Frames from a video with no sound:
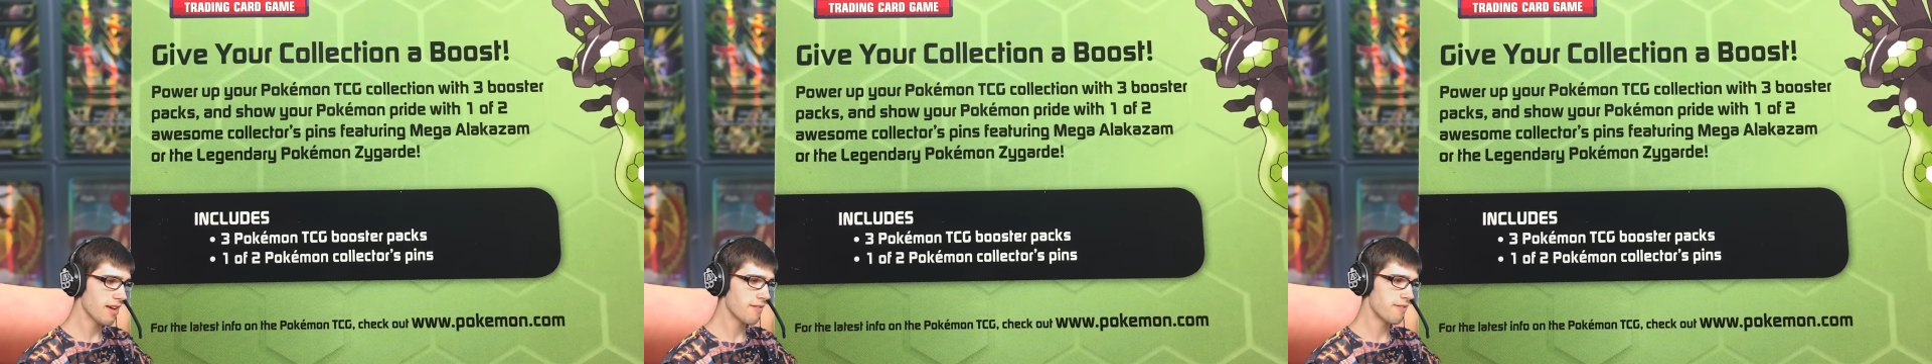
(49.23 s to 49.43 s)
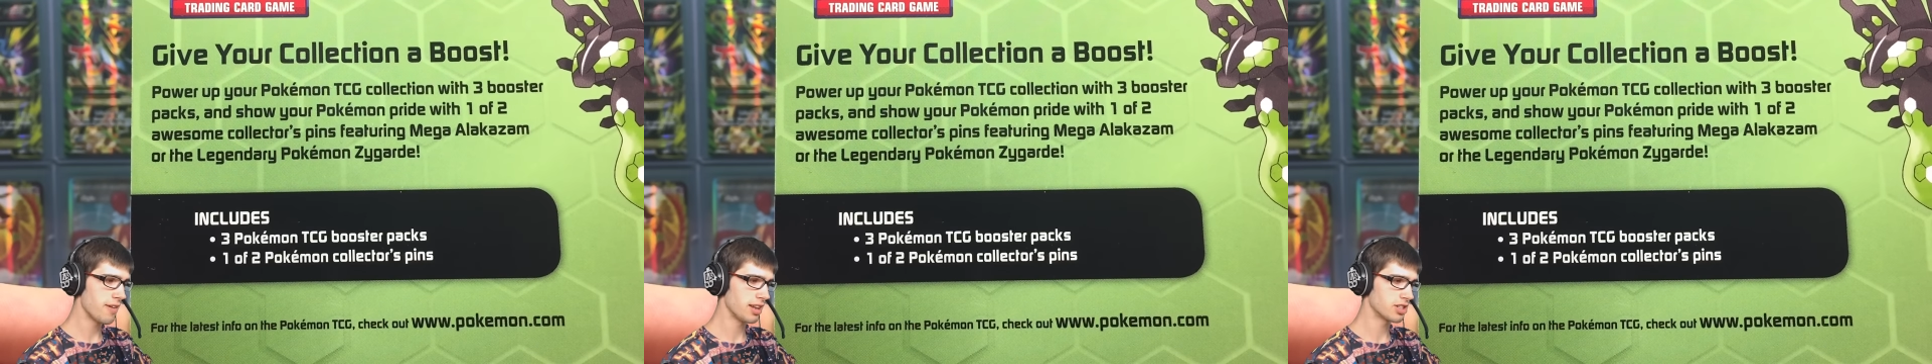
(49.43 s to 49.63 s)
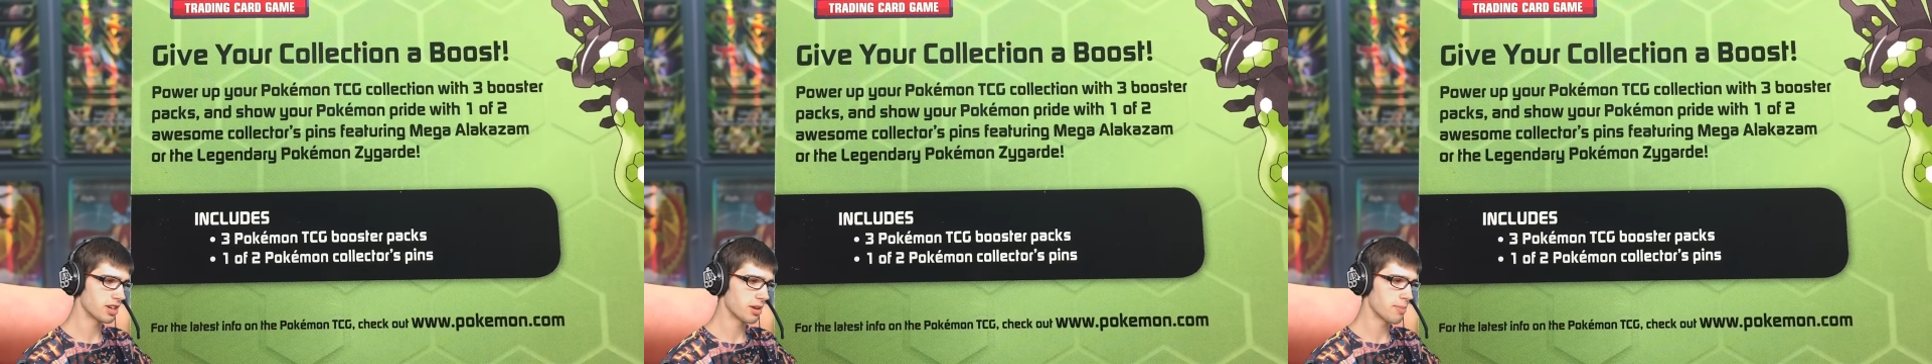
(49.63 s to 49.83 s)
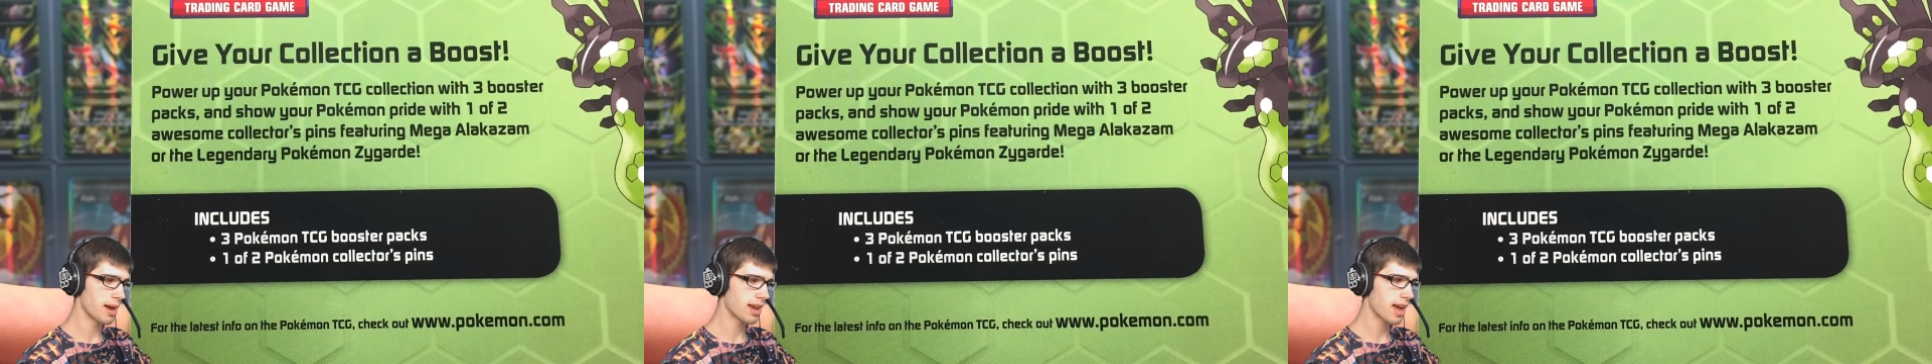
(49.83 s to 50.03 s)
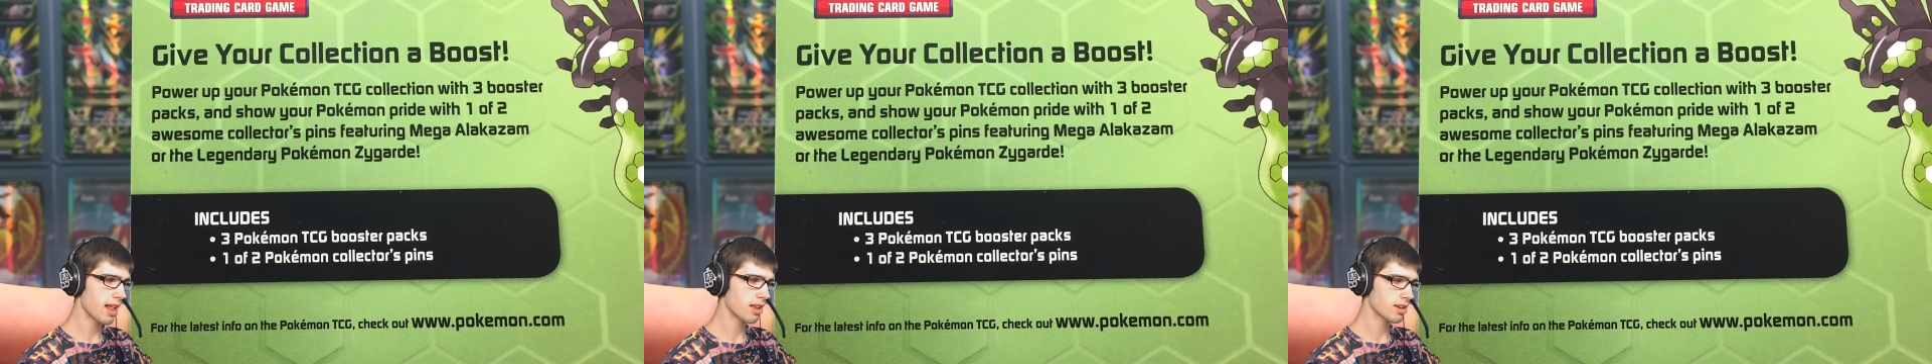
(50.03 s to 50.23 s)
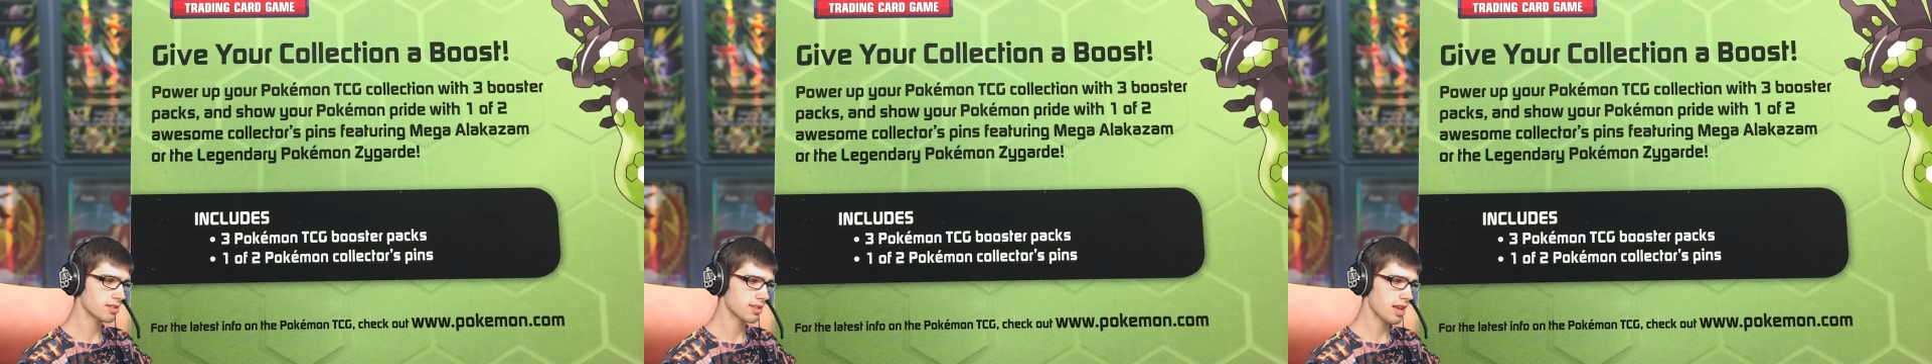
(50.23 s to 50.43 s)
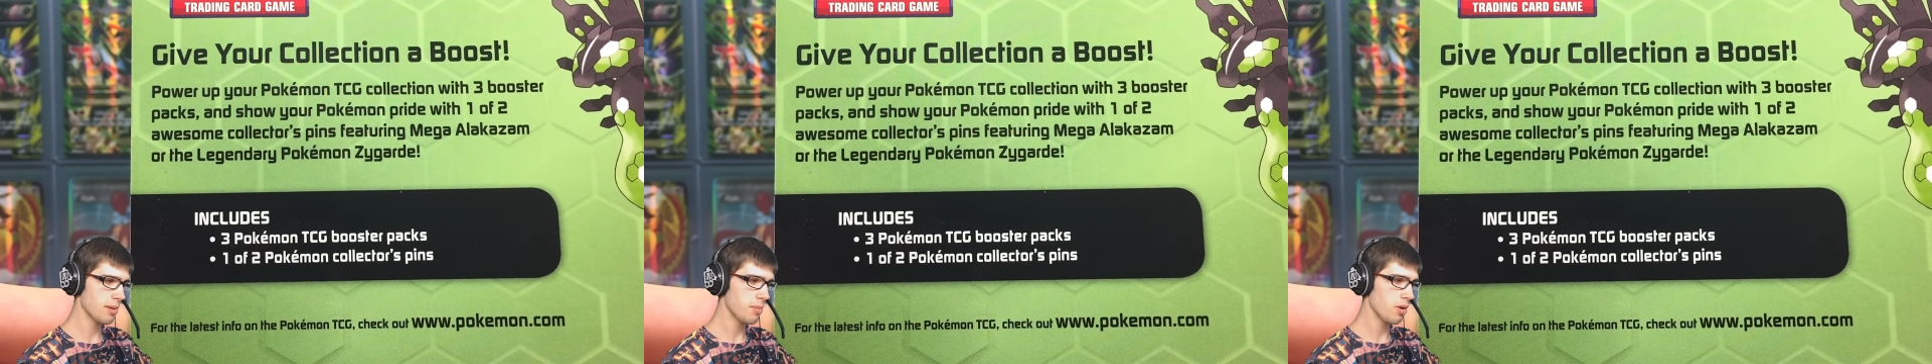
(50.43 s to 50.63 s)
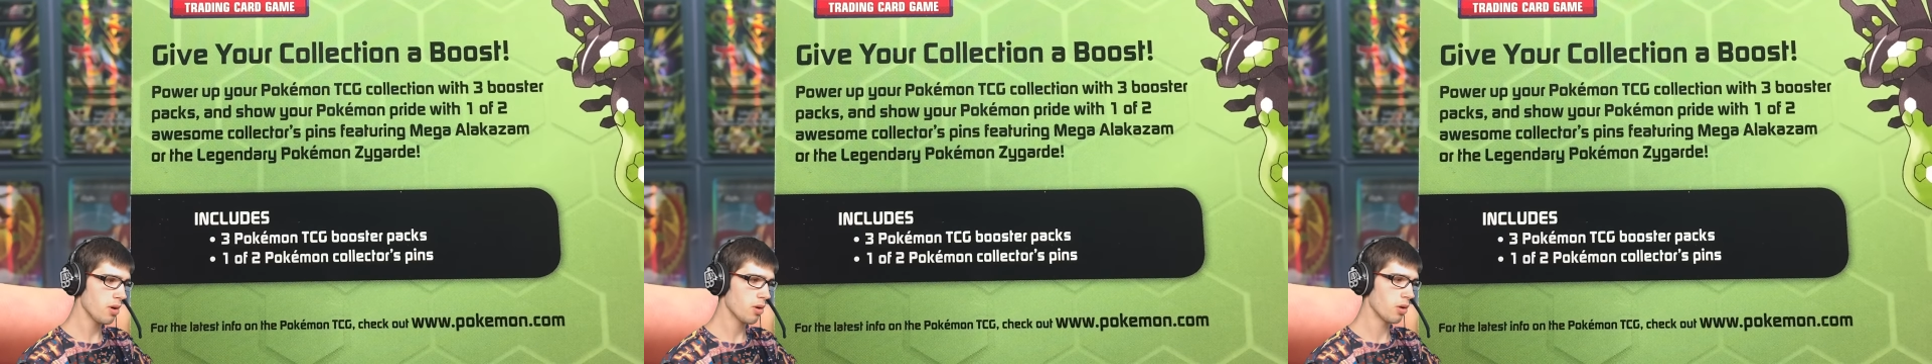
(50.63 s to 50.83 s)
featuring Mega
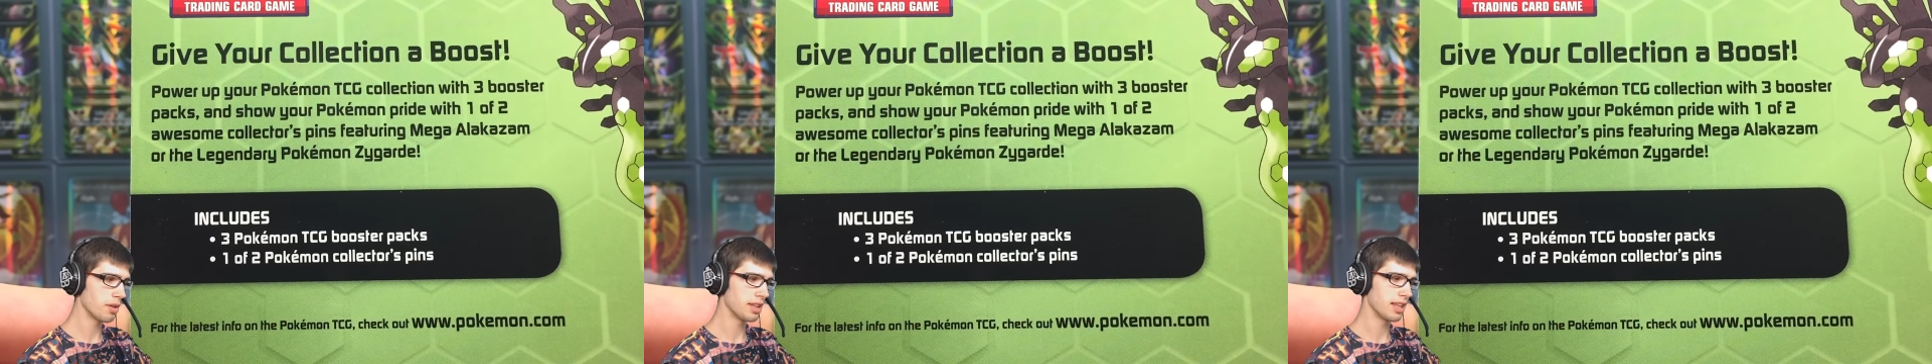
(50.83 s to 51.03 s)
Alakazam or